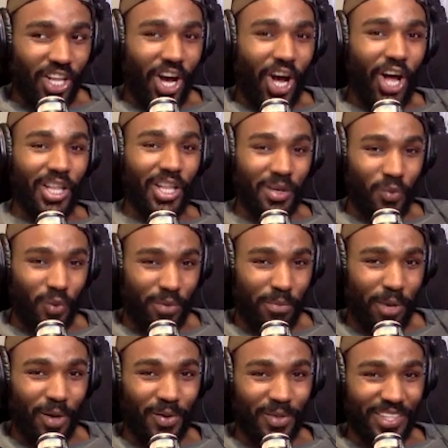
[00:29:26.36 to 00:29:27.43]
Hollywood
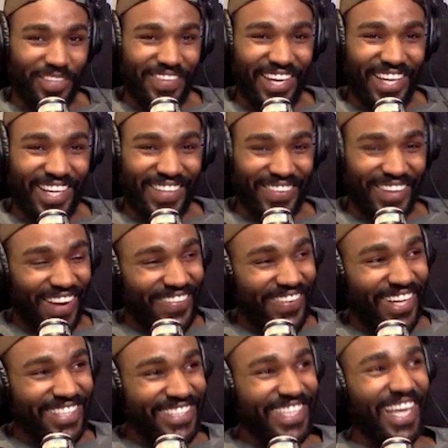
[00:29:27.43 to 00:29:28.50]
mode about it. When I
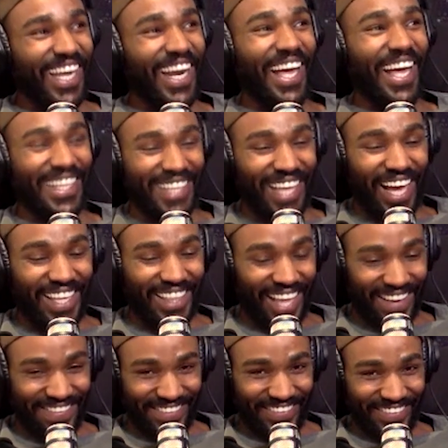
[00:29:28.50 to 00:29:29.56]
watched that, I died
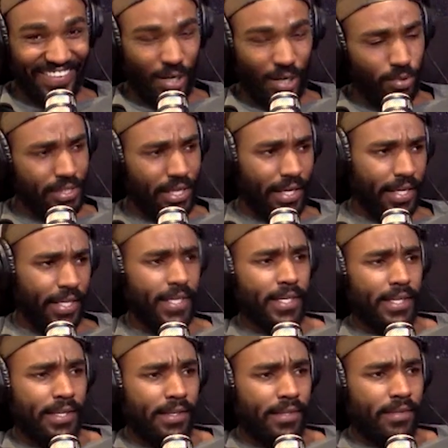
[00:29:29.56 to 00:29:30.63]
laughing when he was like,
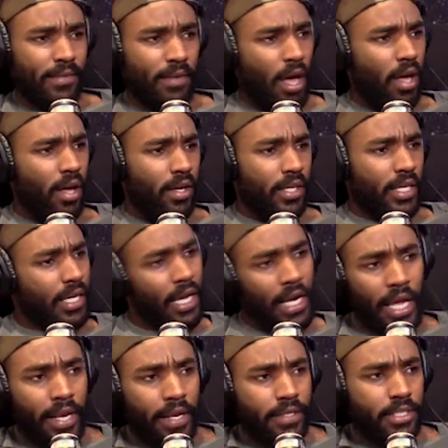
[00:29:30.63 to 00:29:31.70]

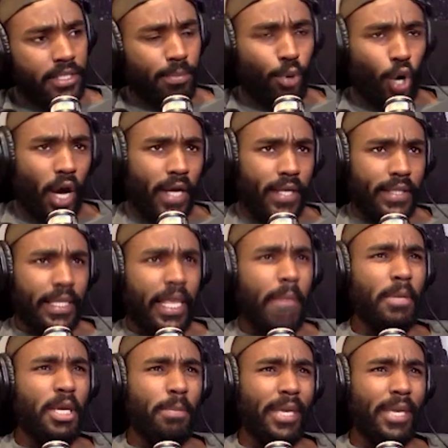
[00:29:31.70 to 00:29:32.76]
"Canadians abroad,
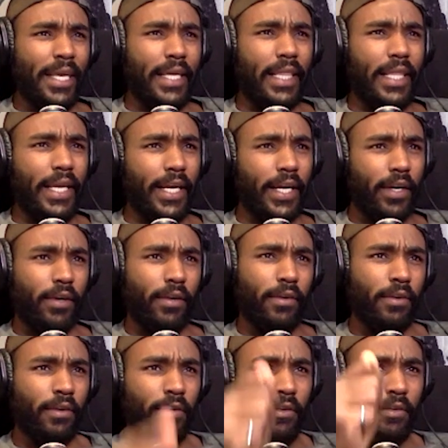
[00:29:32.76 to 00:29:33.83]
let me be clear,"
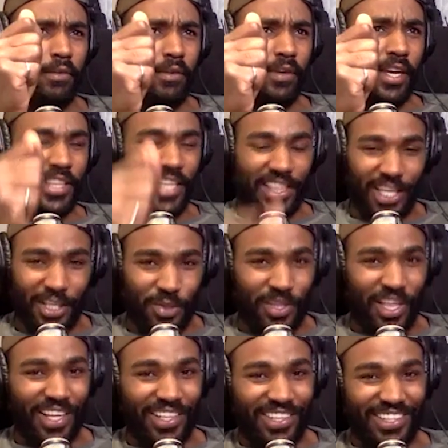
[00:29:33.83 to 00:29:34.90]
and then they do
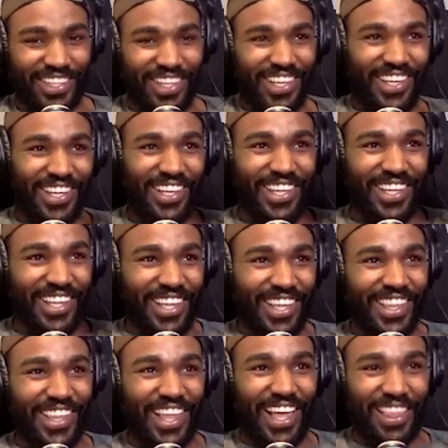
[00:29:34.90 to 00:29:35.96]
that uh,
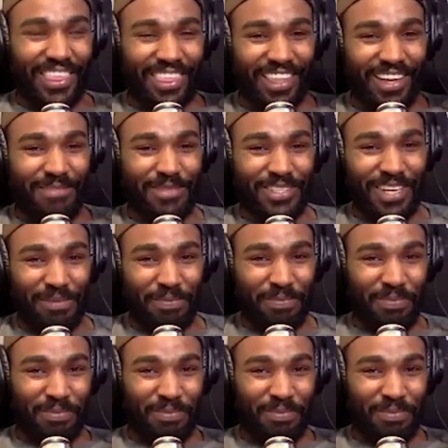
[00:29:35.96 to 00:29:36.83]
that thumbs up.